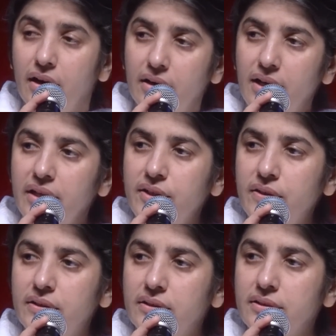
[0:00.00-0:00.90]

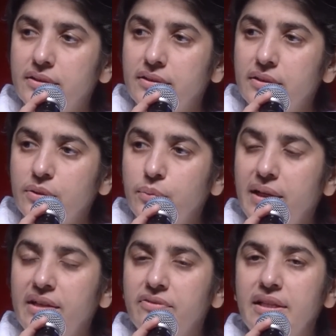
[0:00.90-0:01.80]
earlier,
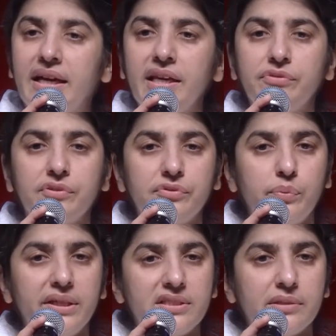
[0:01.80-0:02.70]
we live a life of a
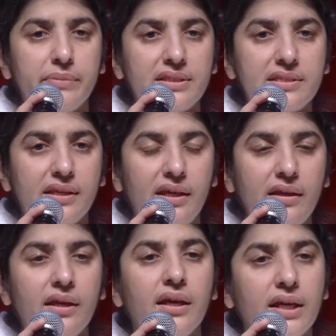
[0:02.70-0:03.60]
victim and
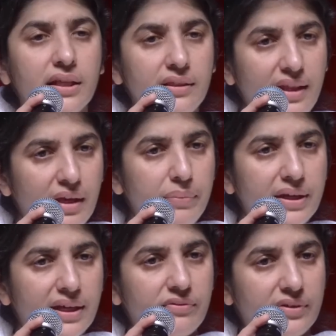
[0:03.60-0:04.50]
say, they
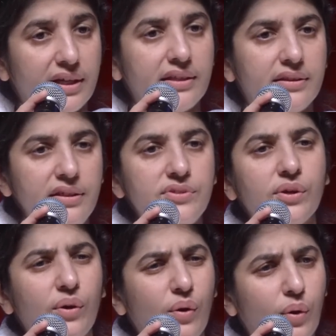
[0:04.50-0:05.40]
behaved like
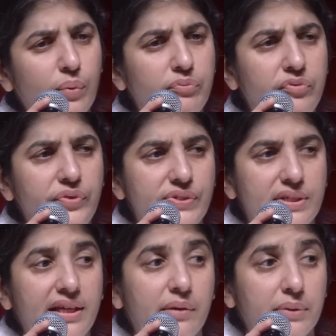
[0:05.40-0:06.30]
this,
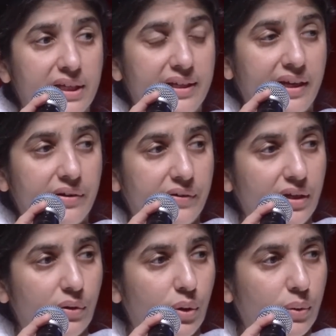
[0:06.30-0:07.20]
obviously I will get
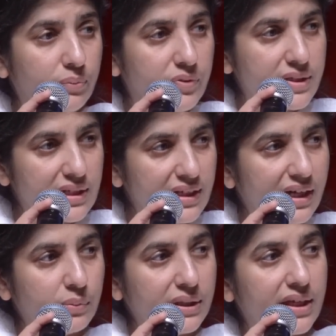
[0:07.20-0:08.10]
angry, obviously
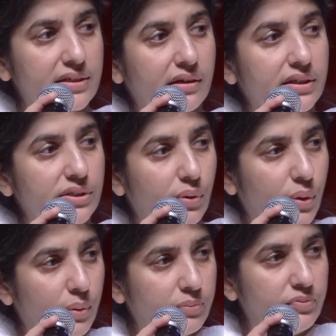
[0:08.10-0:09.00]
I will get hurt,
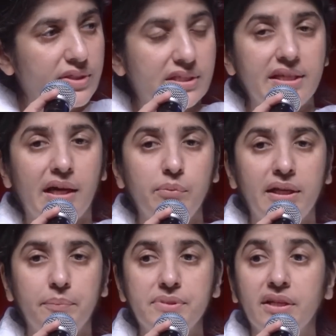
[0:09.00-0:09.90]
obviously I
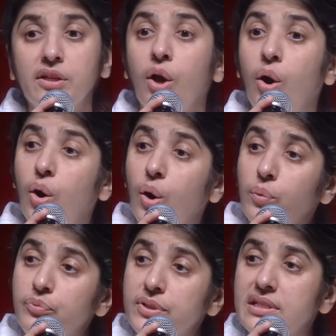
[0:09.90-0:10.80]
will upset,
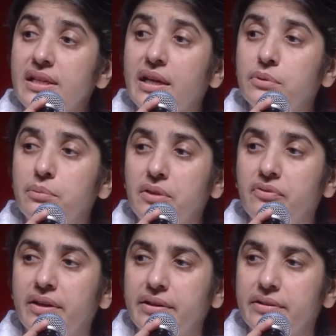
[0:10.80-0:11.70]
obviously I will be
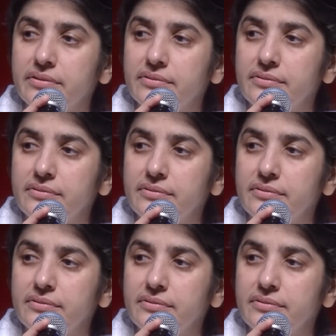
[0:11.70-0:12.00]
worried.